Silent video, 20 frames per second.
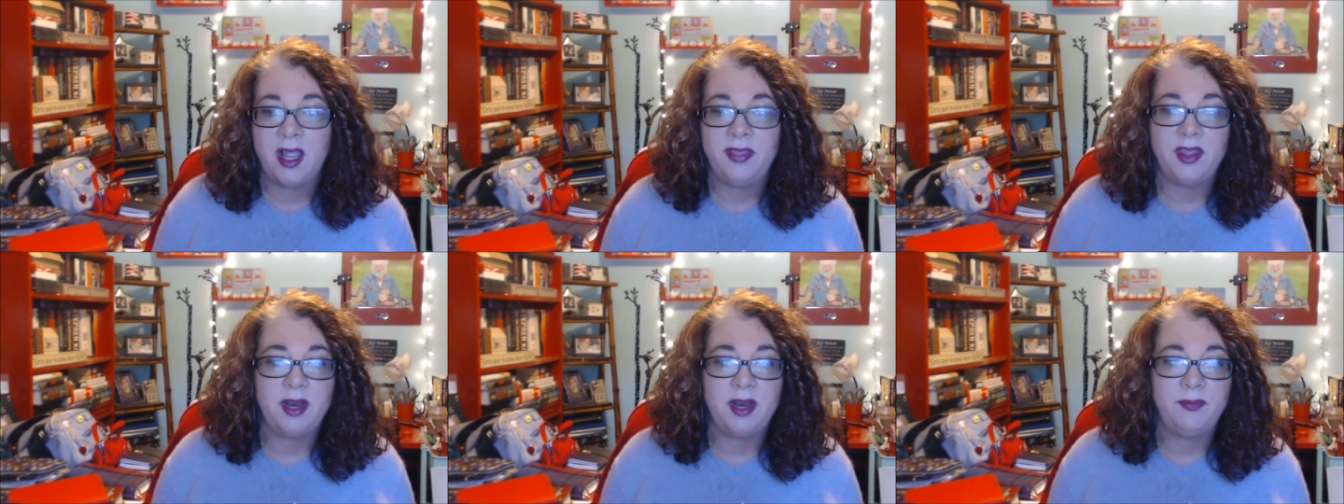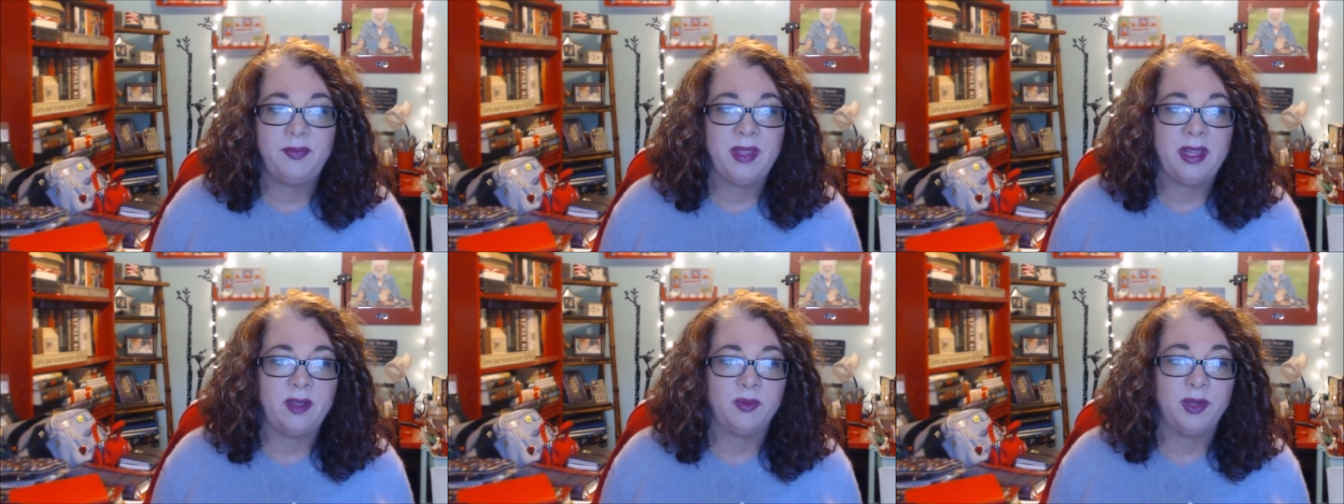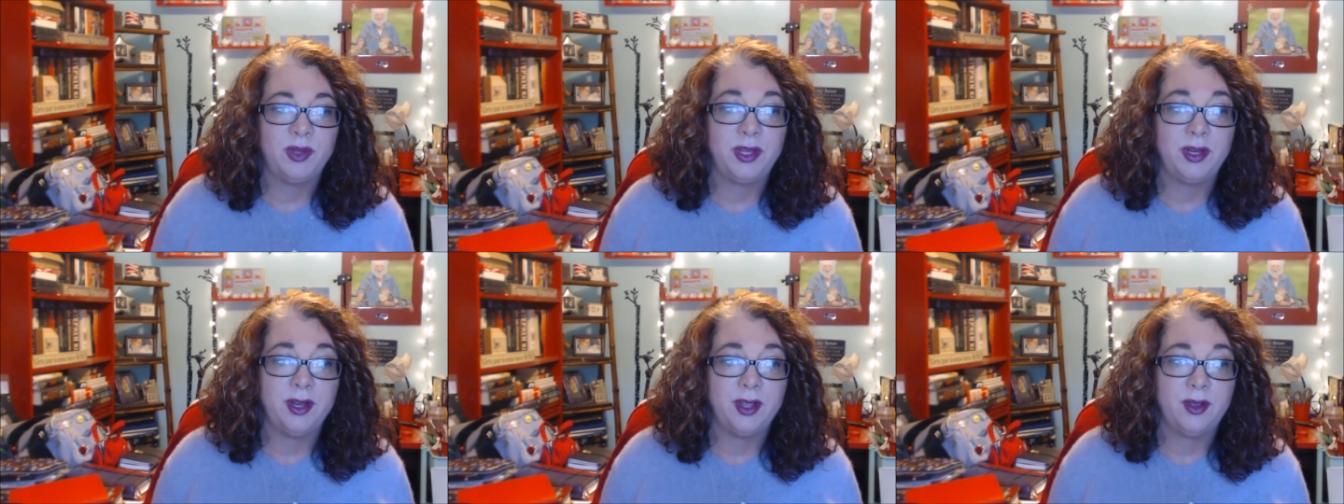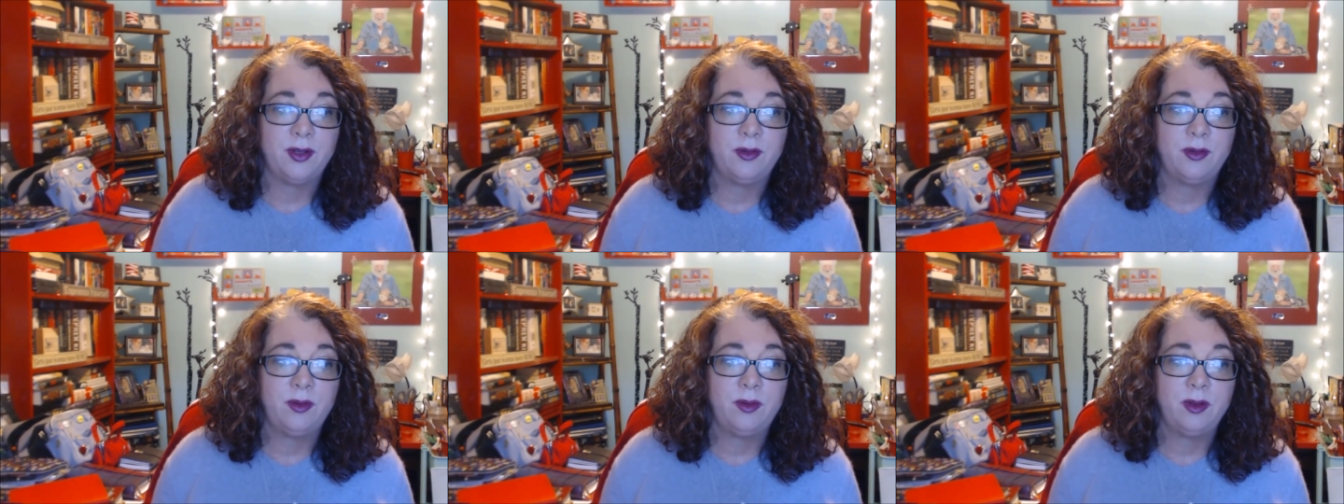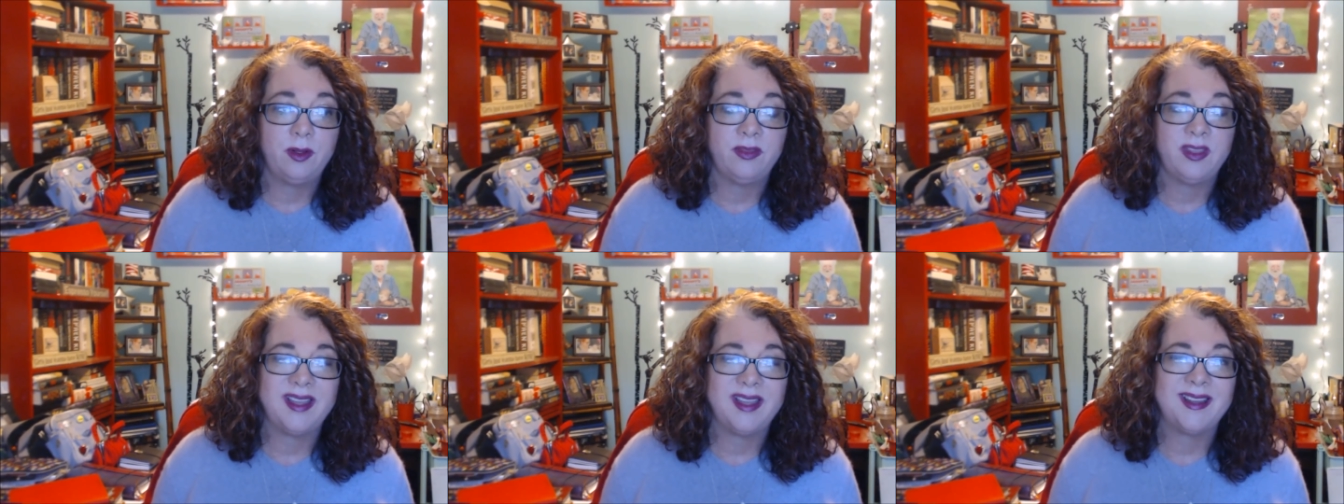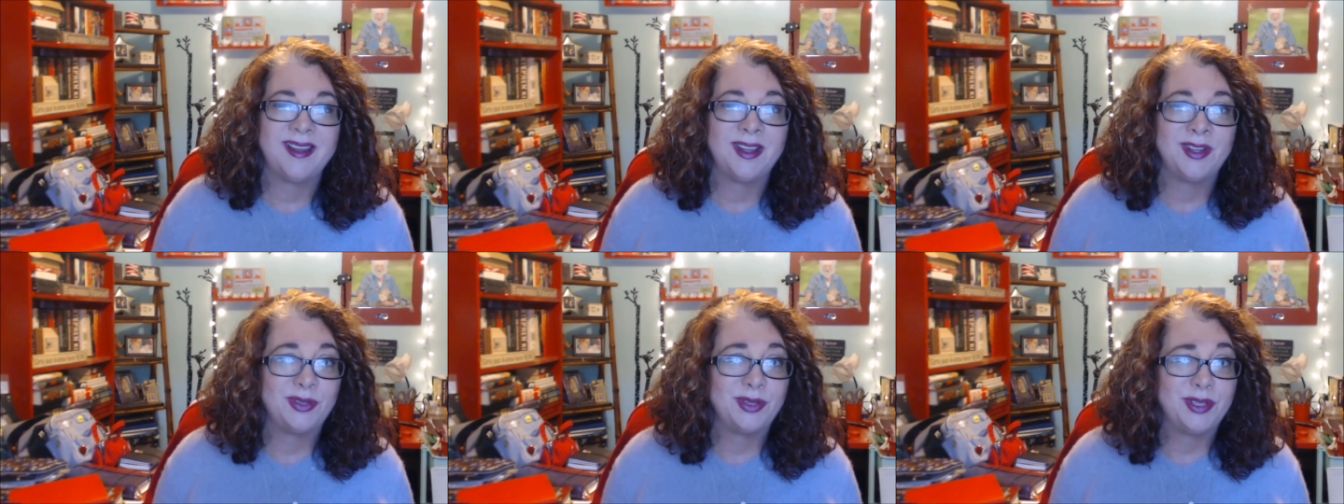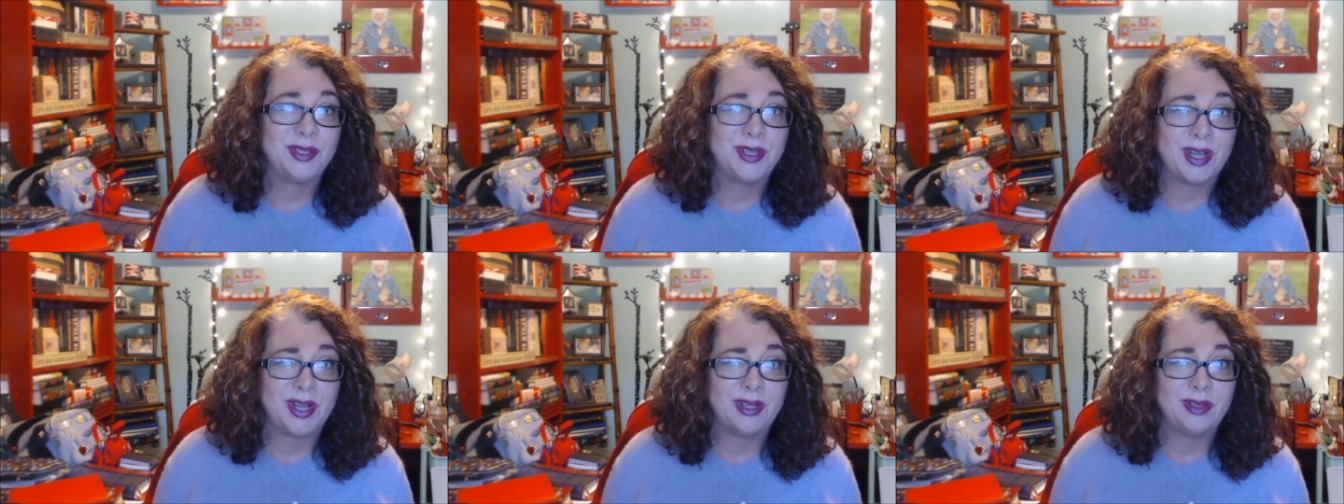And then I'm thinking, well, you know, that
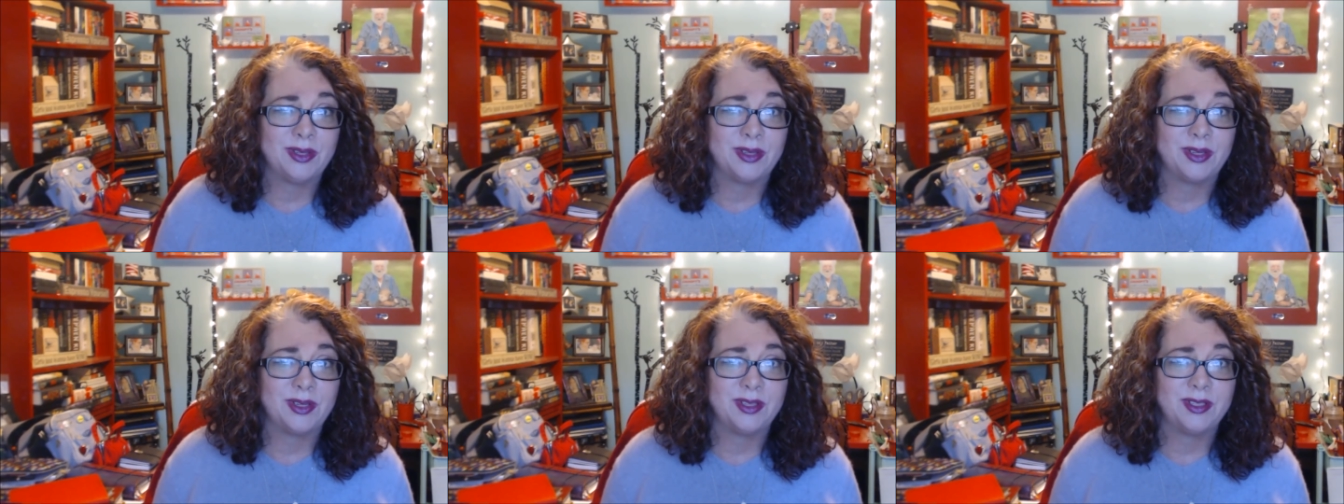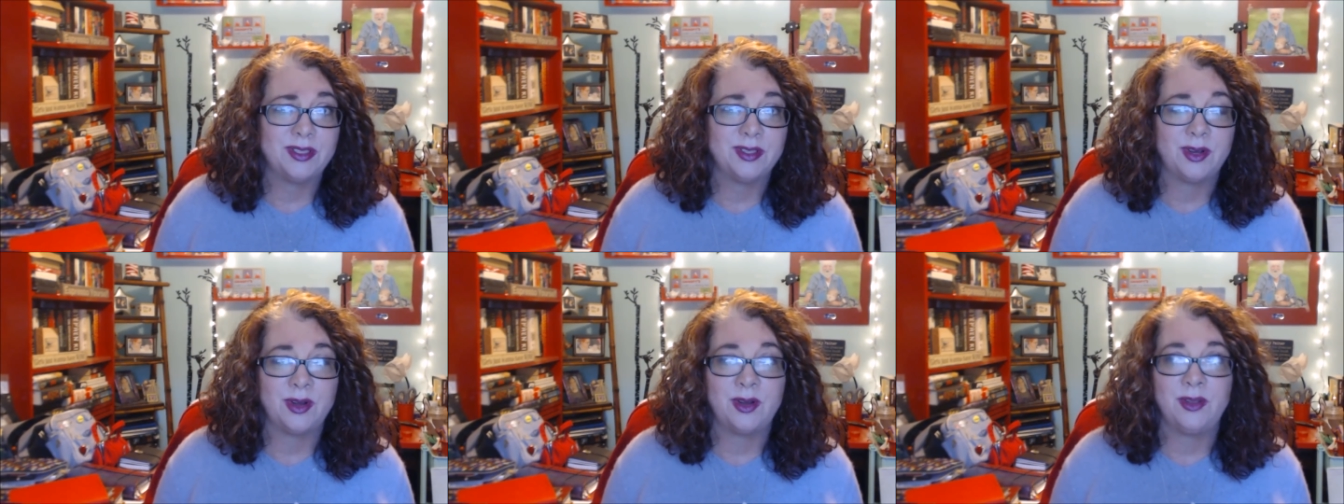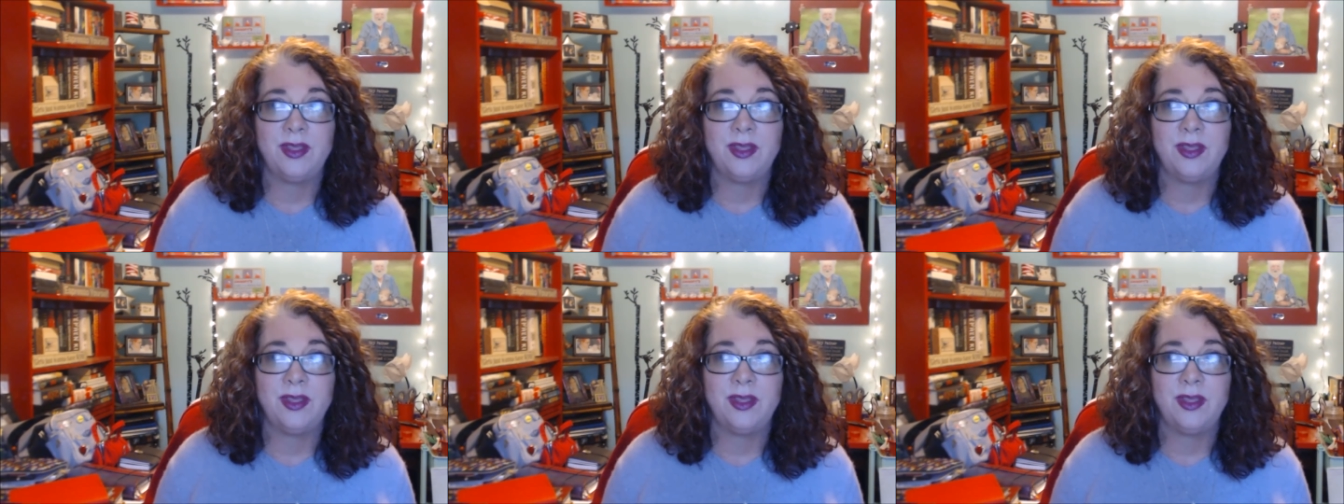$100